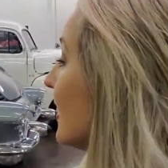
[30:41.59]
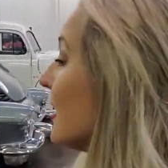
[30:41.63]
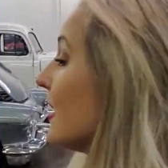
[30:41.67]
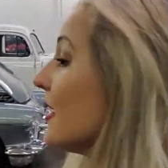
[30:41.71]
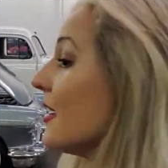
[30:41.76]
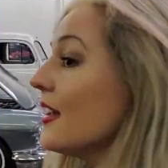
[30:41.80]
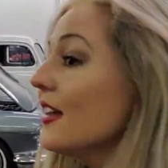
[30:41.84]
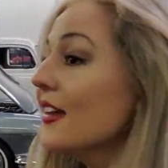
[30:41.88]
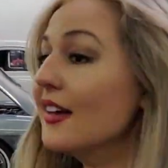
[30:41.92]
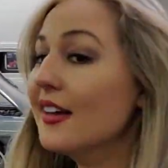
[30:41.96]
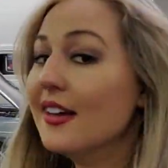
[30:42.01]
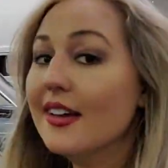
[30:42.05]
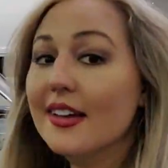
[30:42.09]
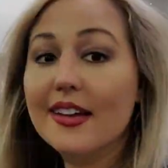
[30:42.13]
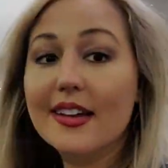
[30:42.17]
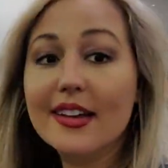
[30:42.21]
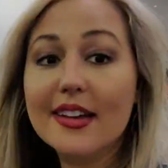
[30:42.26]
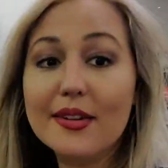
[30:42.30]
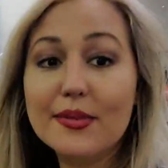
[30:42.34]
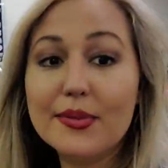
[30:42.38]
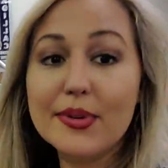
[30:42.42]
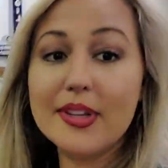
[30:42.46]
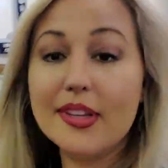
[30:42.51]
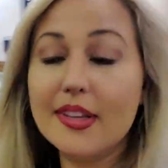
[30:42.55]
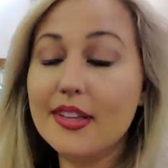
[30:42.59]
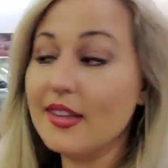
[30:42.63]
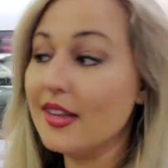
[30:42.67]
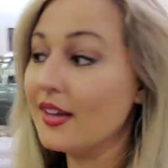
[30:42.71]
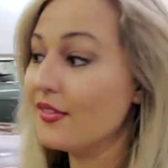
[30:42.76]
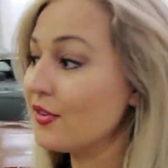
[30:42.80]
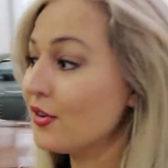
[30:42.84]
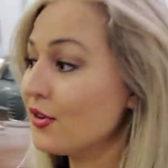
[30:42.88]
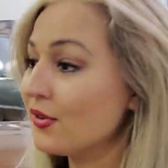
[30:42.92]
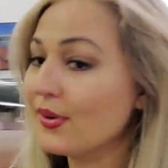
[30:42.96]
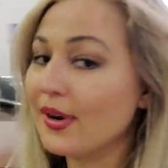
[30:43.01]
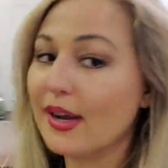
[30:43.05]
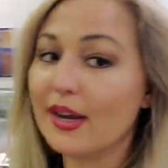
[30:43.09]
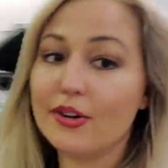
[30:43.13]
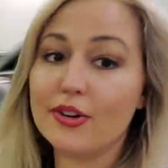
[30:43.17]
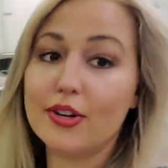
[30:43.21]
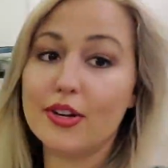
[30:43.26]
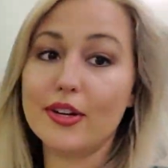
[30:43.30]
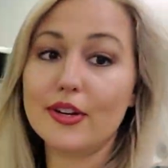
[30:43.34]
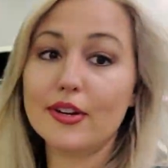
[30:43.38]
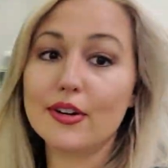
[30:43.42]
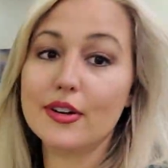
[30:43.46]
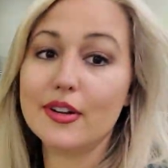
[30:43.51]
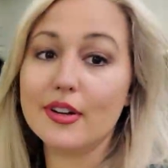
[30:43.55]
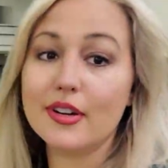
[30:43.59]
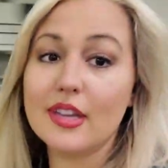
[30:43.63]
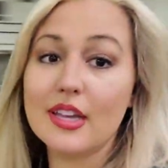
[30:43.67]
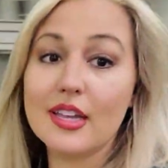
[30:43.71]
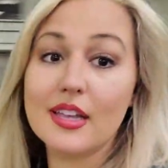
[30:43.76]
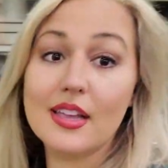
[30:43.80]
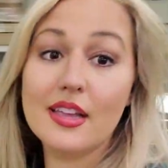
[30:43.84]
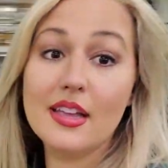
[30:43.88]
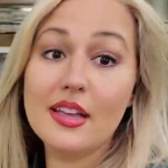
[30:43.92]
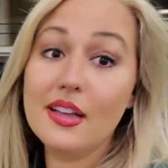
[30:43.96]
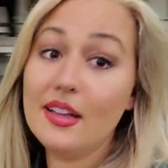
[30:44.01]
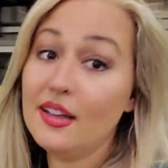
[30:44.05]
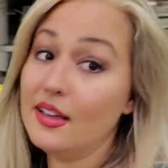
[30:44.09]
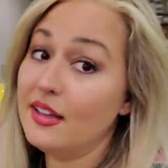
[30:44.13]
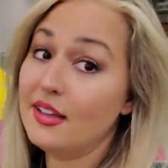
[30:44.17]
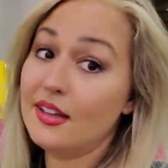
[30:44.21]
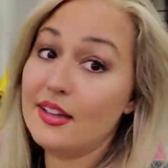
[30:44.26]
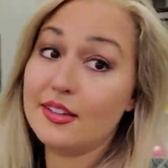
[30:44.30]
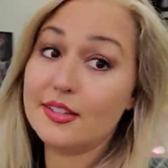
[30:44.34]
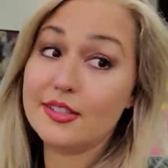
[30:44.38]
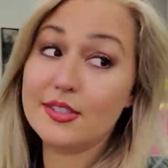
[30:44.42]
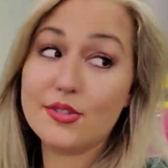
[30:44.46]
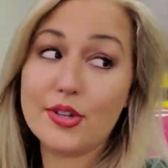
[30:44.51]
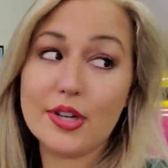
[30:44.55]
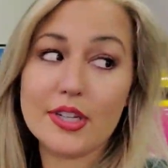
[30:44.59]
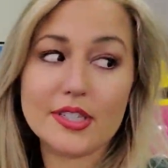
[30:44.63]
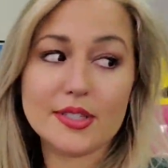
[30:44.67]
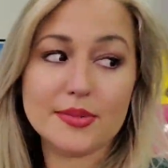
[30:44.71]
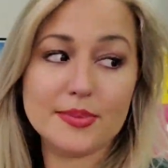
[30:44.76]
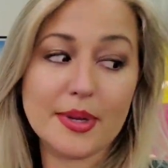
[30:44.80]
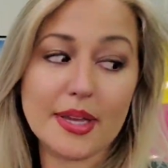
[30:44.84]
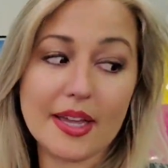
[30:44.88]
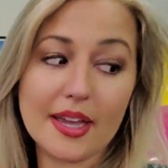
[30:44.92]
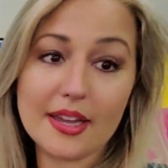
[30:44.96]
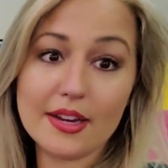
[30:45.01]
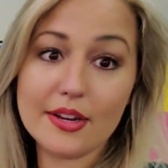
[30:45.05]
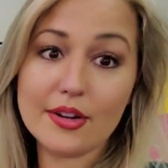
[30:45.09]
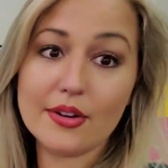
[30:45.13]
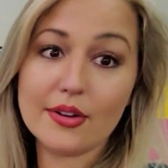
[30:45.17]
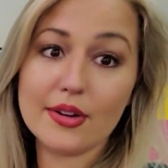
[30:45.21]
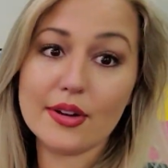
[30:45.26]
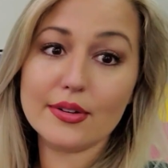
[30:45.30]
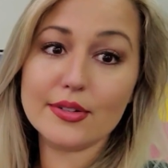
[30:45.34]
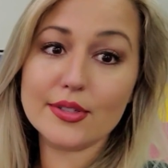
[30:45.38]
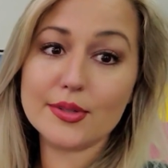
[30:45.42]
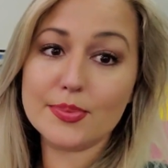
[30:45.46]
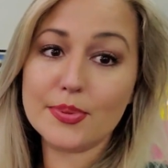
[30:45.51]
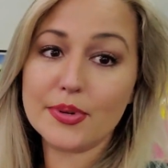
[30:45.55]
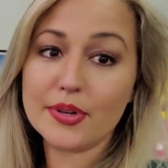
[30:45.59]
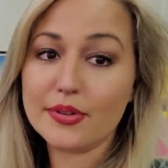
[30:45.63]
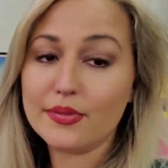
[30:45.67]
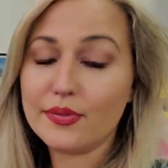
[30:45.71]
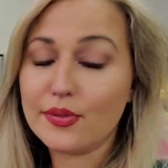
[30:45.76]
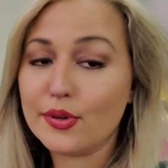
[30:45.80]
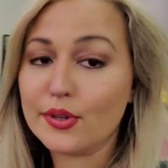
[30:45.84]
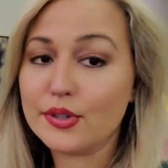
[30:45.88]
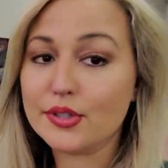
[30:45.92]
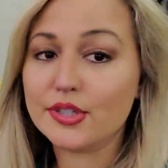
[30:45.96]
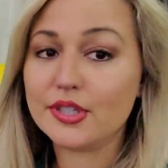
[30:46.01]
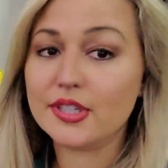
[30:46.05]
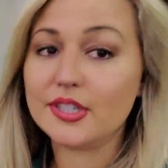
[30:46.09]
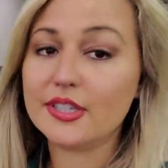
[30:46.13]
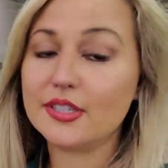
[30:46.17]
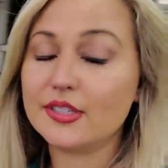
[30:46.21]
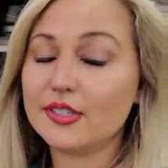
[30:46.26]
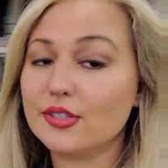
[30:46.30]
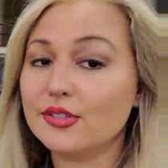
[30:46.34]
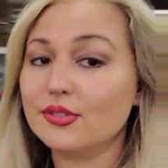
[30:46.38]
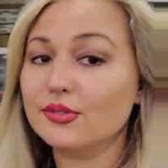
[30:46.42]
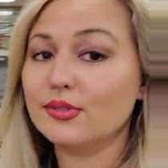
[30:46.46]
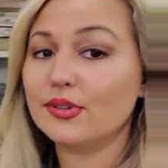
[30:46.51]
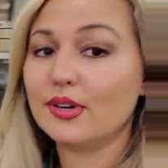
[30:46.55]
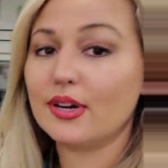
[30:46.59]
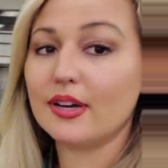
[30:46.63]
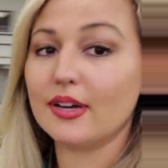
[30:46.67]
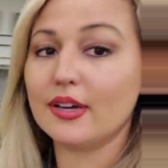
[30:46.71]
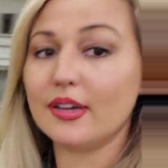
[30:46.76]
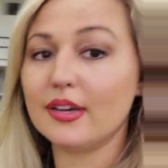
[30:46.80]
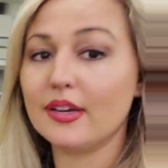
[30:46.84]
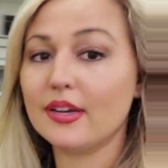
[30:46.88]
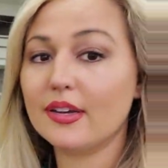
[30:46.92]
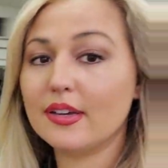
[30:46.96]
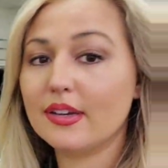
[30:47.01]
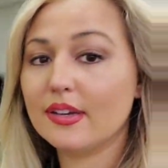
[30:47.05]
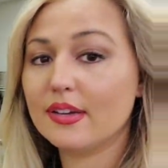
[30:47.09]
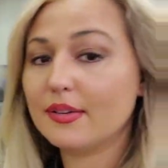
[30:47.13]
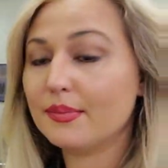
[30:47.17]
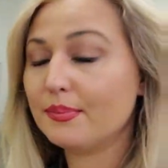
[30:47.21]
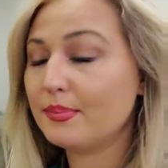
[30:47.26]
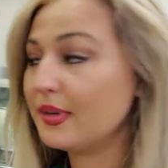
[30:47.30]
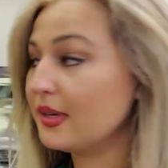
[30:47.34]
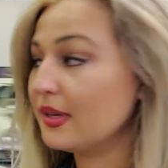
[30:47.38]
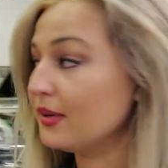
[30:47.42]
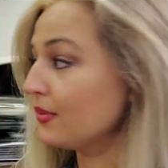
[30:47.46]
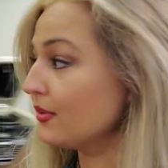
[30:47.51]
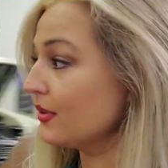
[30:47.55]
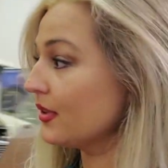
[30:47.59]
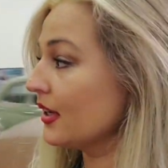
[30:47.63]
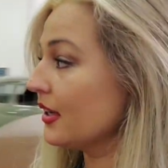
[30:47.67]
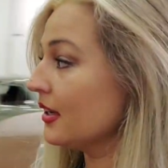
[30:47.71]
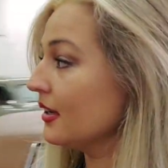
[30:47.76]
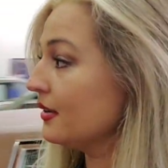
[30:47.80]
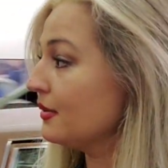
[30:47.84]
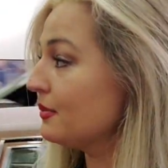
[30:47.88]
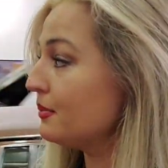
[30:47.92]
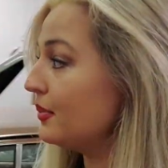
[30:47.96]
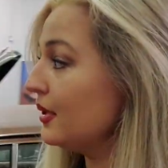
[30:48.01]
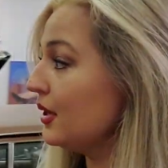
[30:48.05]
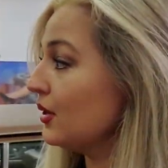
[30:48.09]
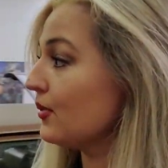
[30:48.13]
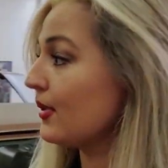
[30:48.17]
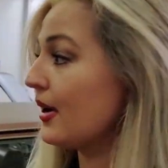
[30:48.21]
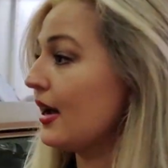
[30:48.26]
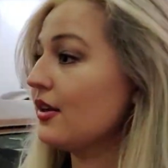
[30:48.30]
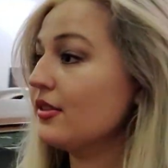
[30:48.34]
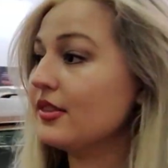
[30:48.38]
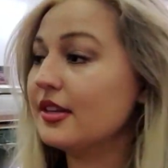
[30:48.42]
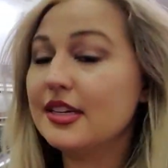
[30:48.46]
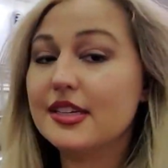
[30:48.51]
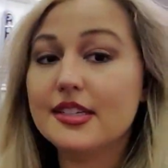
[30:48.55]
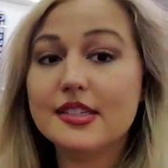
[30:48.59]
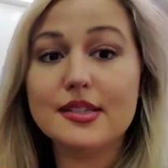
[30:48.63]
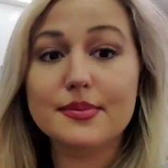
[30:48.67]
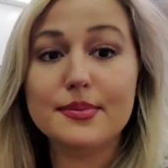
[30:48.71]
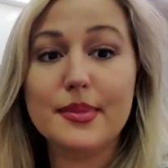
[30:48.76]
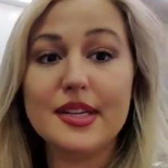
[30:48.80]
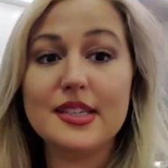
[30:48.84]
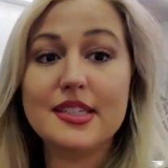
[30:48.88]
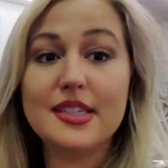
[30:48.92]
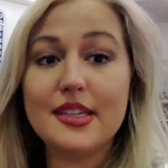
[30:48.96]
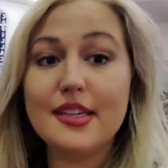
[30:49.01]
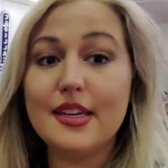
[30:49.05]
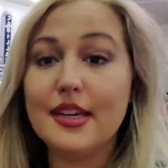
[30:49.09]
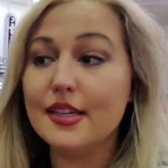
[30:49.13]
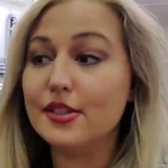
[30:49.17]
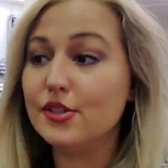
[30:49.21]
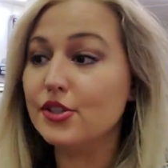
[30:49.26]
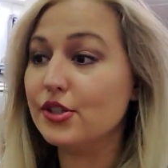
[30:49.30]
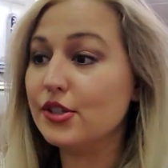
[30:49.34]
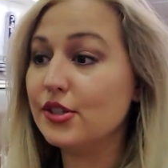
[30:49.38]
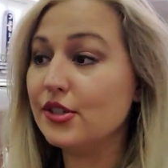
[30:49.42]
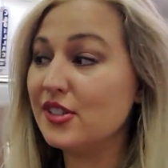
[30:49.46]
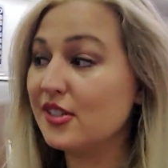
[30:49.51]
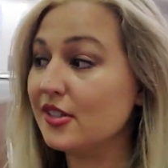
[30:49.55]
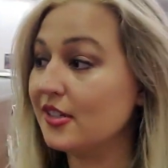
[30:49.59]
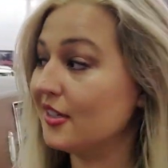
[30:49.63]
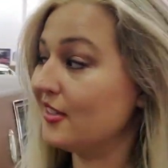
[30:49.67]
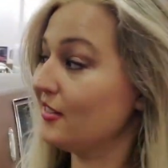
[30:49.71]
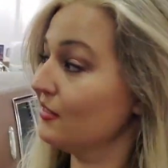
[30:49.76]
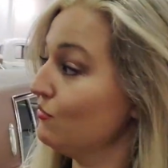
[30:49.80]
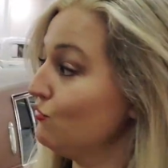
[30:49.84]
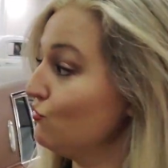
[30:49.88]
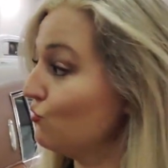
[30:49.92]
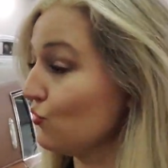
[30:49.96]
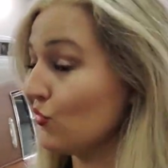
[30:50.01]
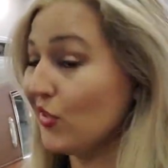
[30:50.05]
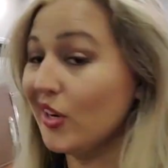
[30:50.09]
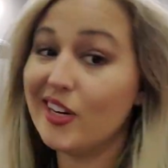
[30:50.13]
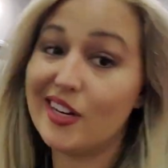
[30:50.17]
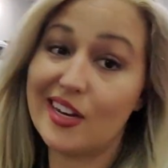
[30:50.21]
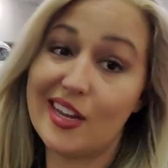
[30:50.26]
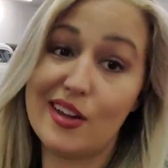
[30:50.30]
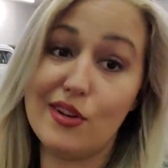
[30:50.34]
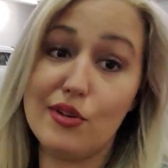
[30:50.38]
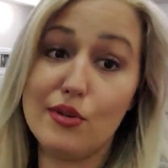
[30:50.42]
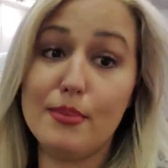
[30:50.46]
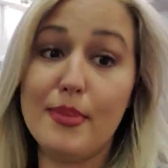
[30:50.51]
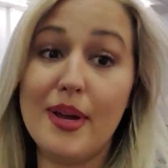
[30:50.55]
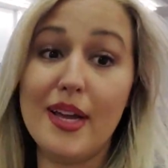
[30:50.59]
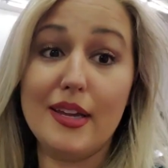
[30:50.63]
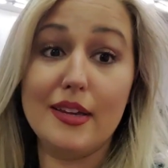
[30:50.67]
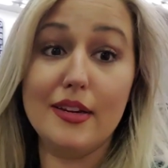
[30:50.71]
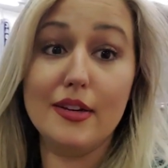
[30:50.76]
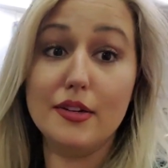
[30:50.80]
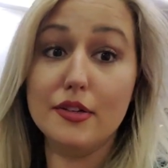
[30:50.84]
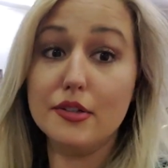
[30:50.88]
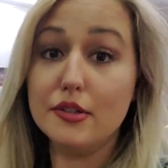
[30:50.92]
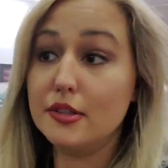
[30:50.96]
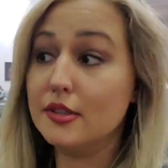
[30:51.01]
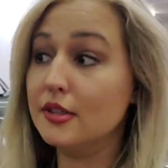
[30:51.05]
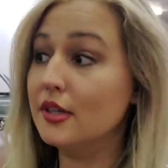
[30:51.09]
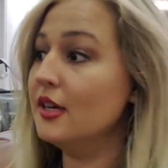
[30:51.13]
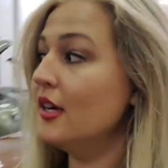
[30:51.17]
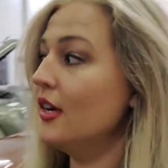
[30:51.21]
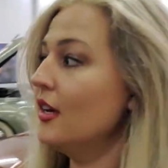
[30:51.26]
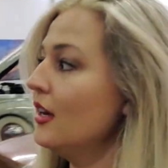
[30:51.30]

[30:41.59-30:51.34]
I really love it around here, and Trust me, I know I was pretty fortunate to be able to be around these in my teenage years and right now in my years.